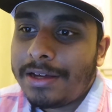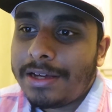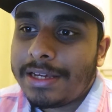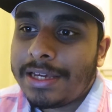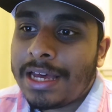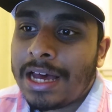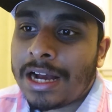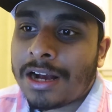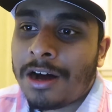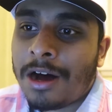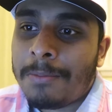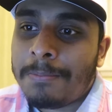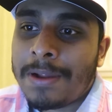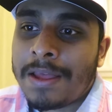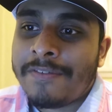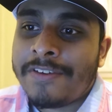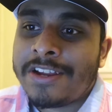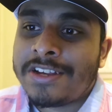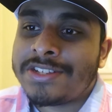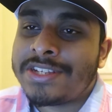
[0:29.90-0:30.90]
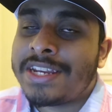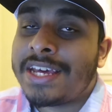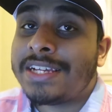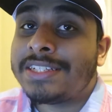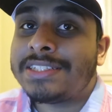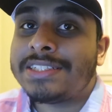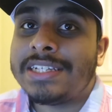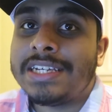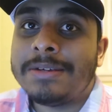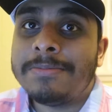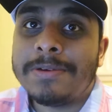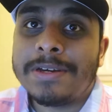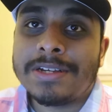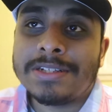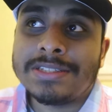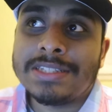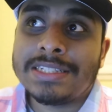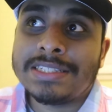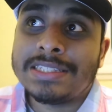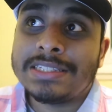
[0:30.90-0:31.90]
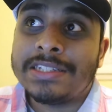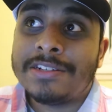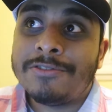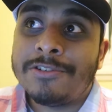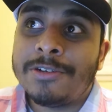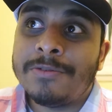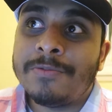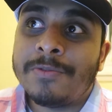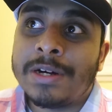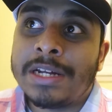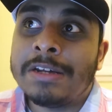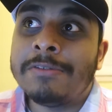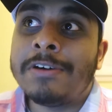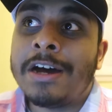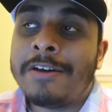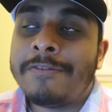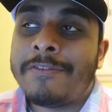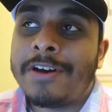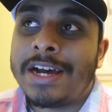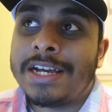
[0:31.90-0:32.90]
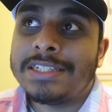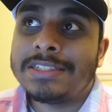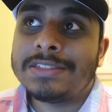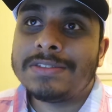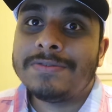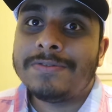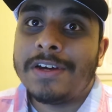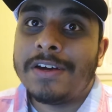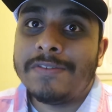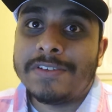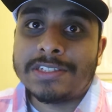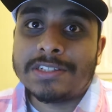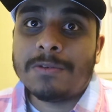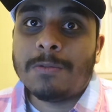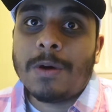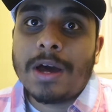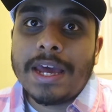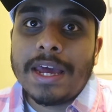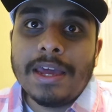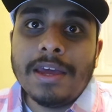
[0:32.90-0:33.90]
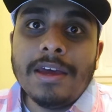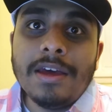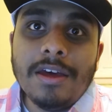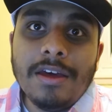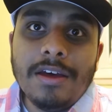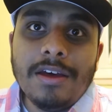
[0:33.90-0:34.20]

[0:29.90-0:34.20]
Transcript: Yeah, I can't play videos in HD because this is the room where the Wi-Fi is furthest away.